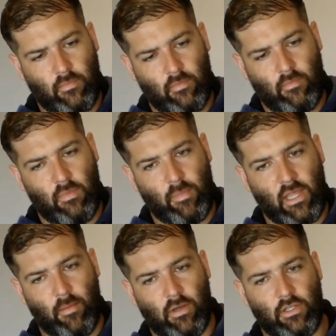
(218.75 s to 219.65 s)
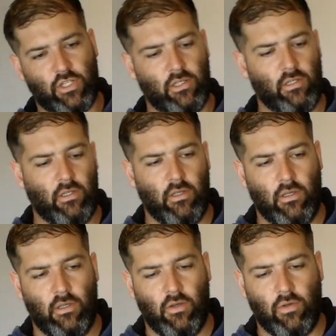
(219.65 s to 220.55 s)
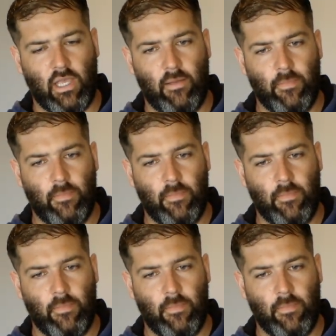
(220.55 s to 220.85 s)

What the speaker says: Maybe that much. Okay?